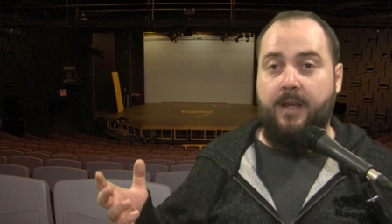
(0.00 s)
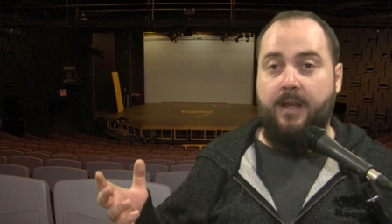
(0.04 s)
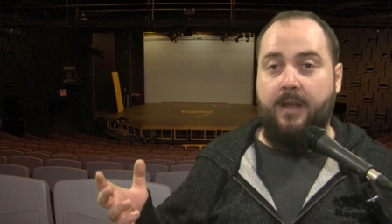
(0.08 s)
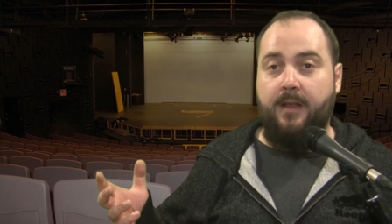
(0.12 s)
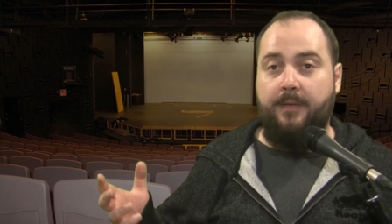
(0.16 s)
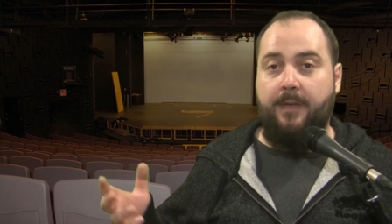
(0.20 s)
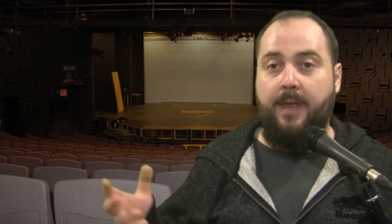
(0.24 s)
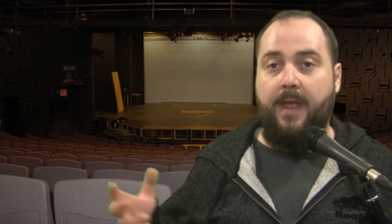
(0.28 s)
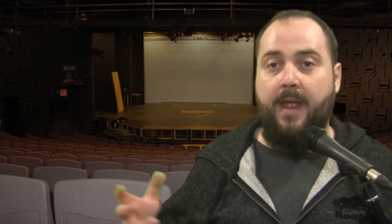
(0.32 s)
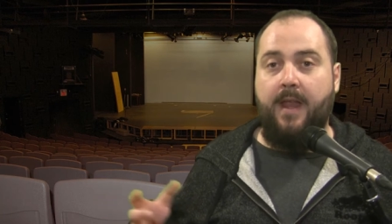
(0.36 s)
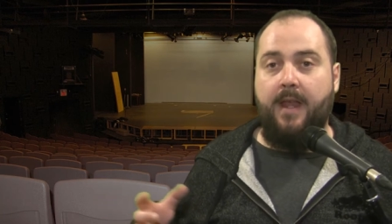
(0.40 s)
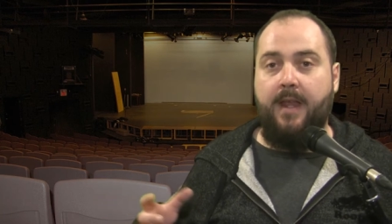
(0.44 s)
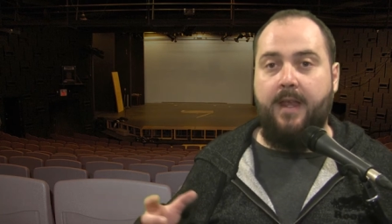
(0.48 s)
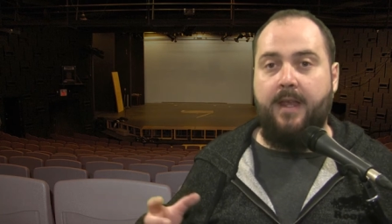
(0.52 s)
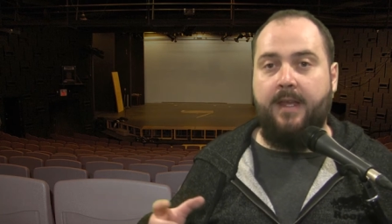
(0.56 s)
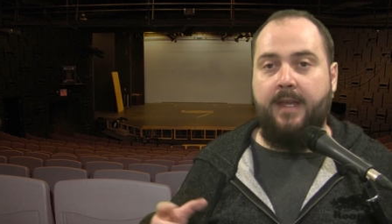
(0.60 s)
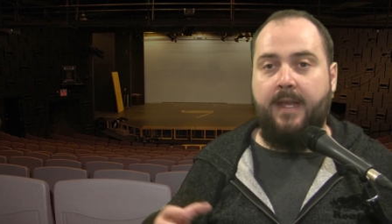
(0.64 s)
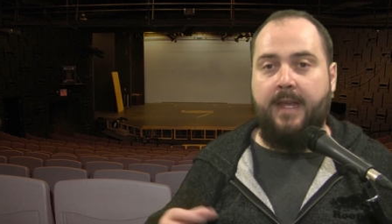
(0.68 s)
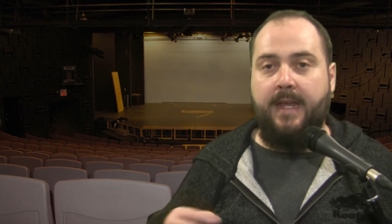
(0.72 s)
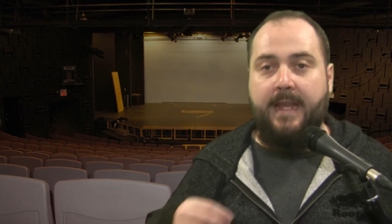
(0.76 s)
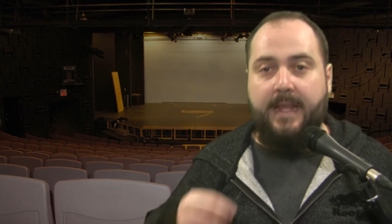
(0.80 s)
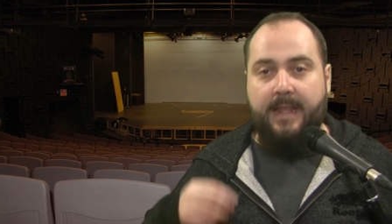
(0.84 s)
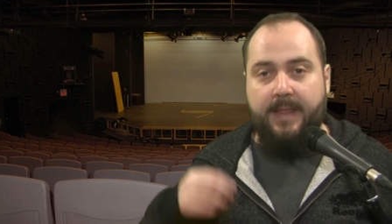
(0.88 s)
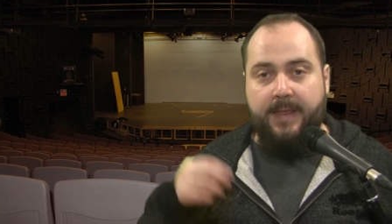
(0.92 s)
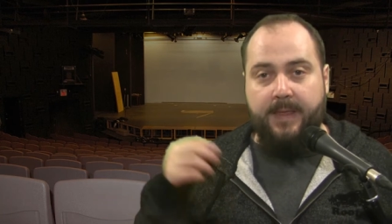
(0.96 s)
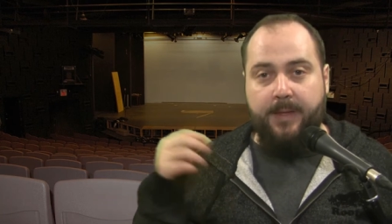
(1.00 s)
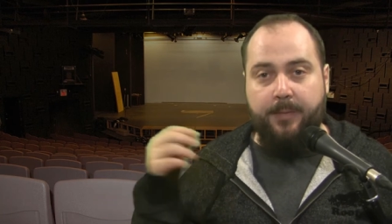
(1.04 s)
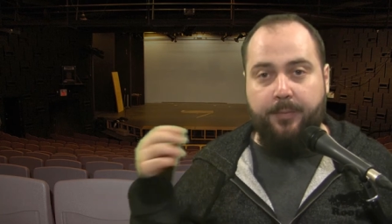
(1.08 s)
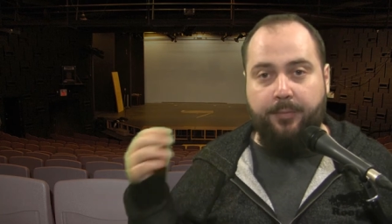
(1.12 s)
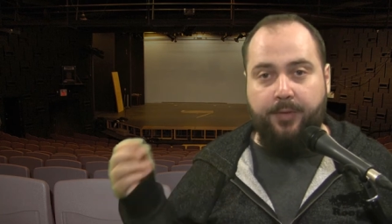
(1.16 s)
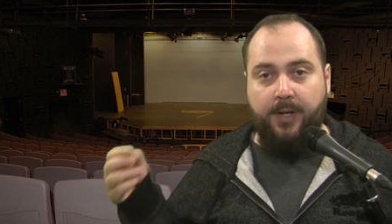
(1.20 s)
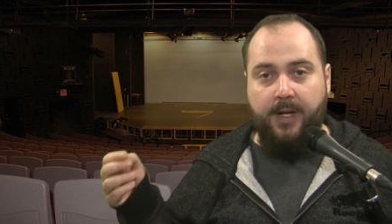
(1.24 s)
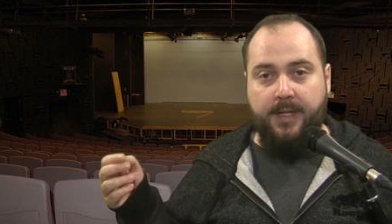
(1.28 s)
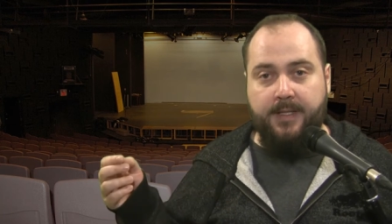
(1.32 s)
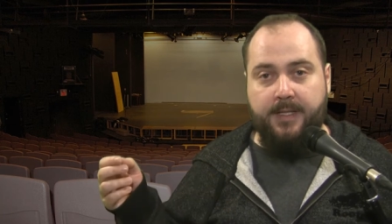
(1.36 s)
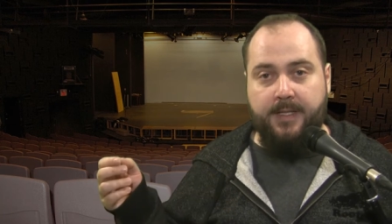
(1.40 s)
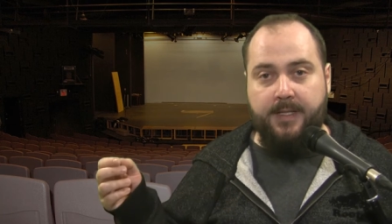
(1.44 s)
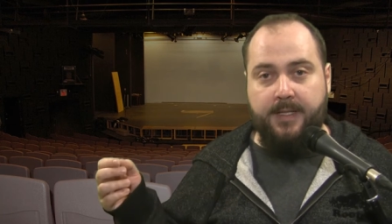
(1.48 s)
then in the
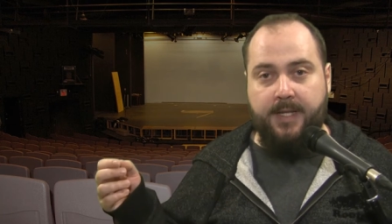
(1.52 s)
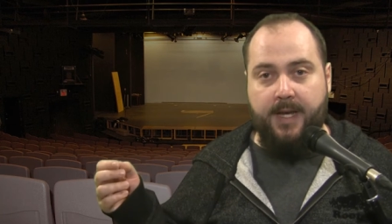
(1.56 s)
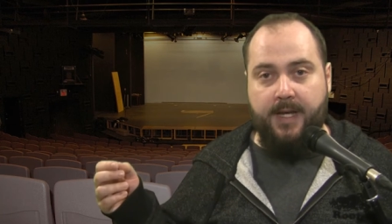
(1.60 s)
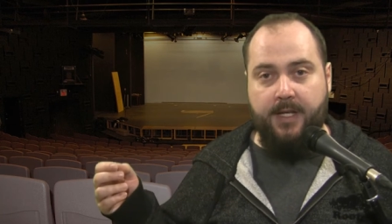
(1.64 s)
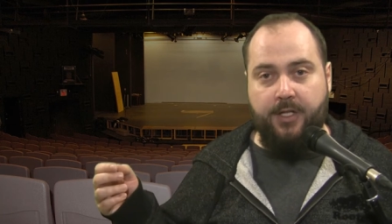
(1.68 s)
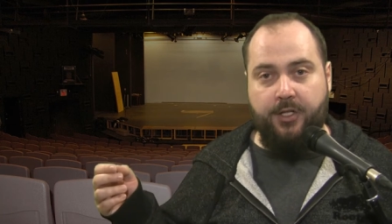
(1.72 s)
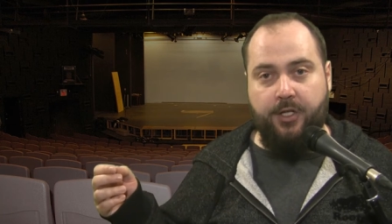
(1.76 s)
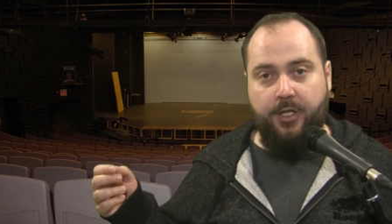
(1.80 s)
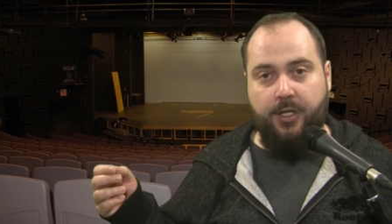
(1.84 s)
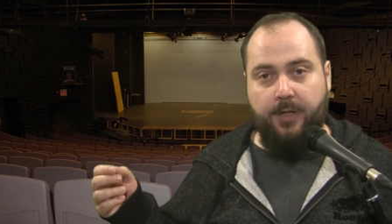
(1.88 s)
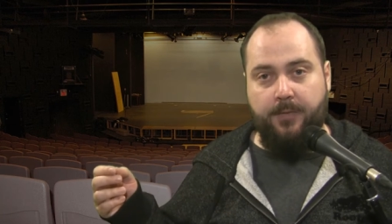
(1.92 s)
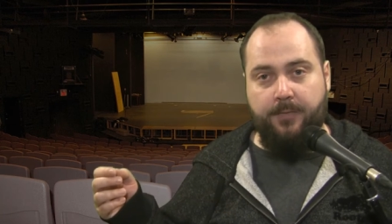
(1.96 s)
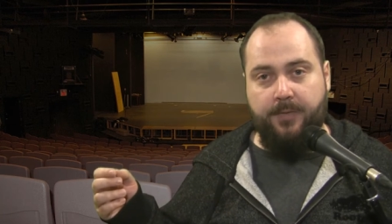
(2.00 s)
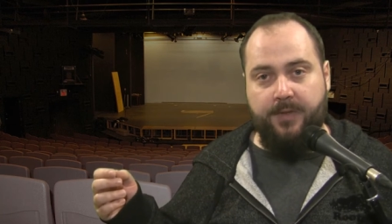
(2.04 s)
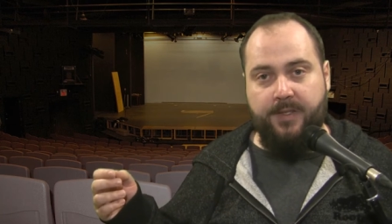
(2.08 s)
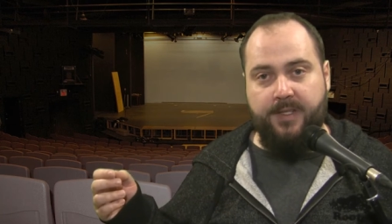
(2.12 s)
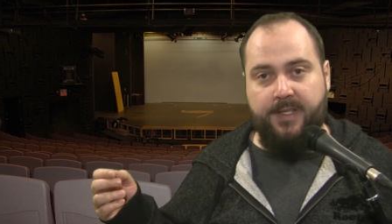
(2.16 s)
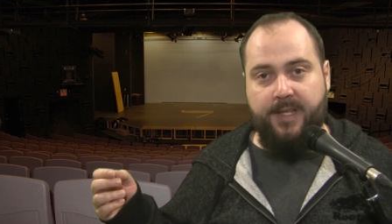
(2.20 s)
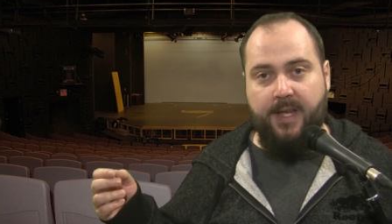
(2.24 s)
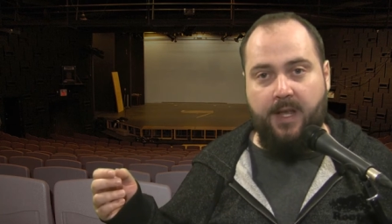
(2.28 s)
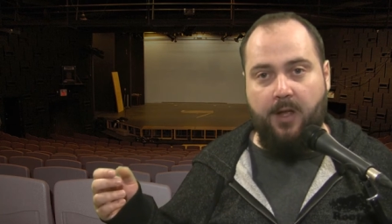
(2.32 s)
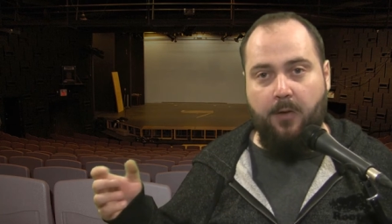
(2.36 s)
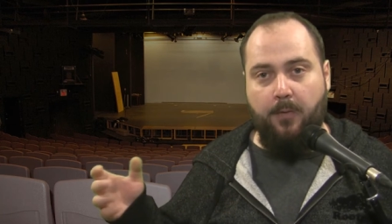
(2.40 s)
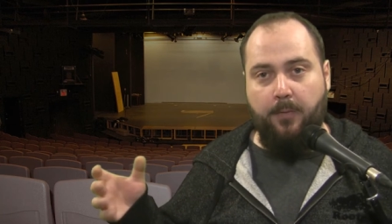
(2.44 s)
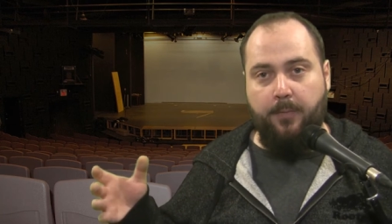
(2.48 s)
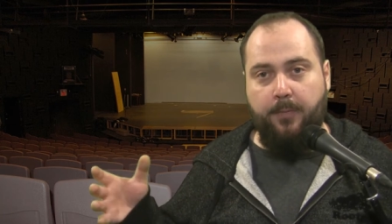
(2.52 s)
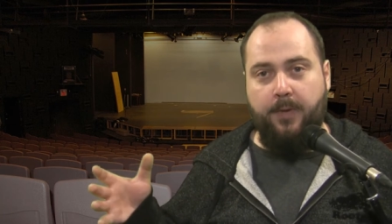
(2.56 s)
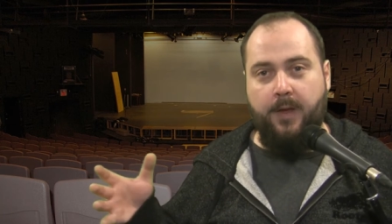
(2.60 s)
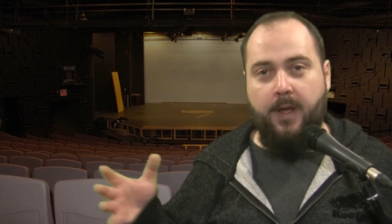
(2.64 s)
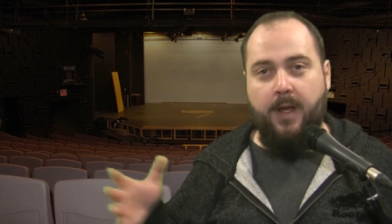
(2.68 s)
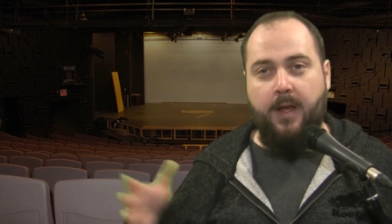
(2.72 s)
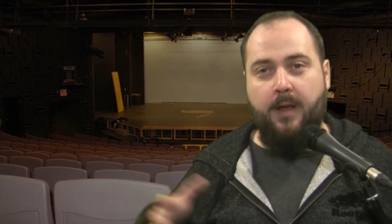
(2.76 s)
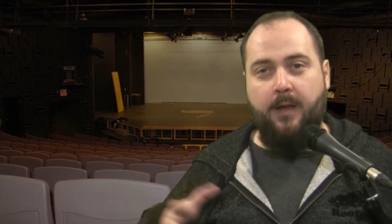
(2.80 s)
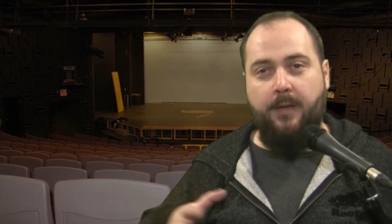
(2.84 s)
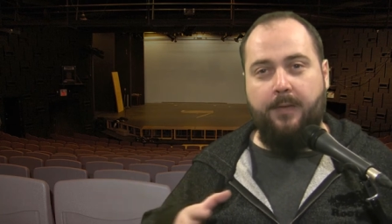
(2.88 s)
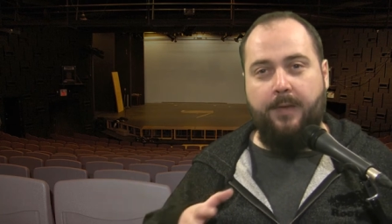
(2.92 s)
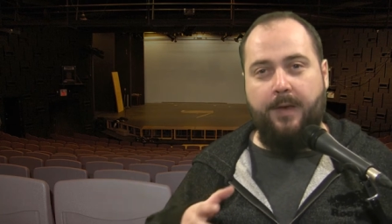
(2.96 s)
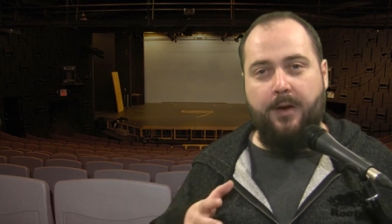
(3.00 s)
presentation of the self,
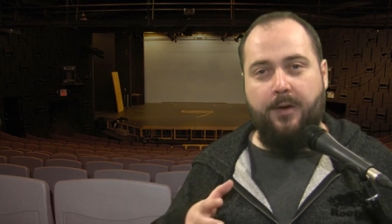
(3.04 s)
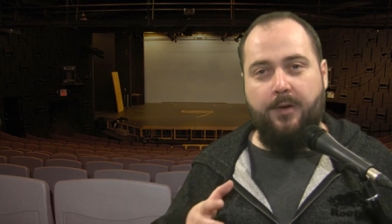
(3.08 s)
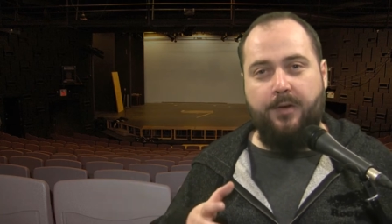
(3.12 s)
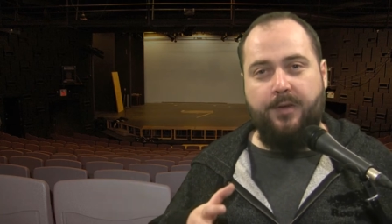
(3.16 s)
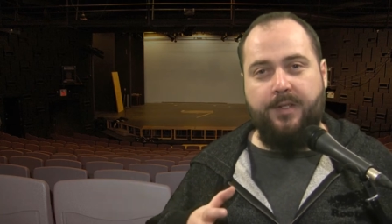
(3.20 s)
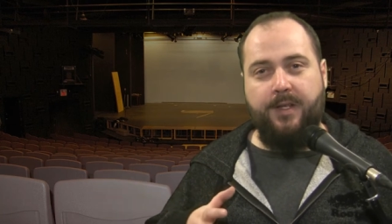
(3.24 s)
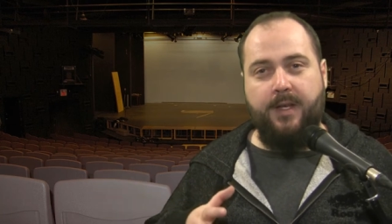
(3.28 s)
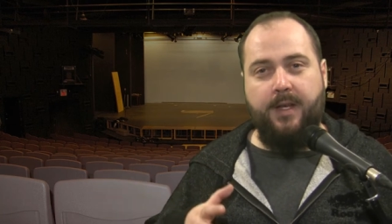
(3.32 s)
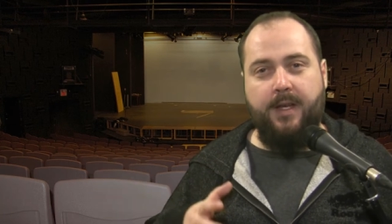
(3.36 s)
there's an